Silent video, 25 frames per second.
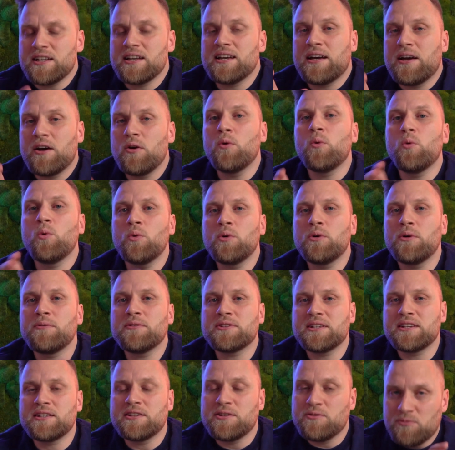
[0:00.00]
link all of
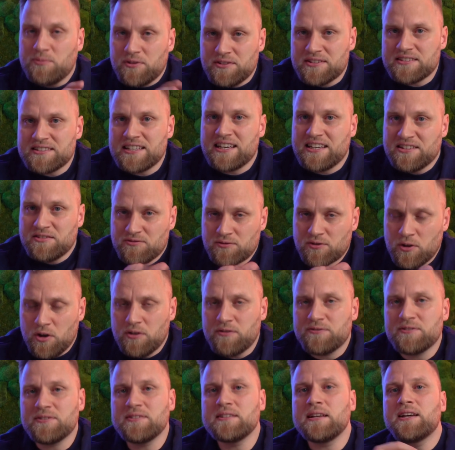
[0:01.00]
these with Lexware
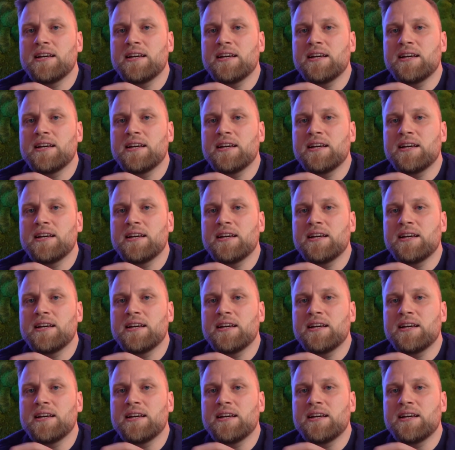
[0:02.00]
Office,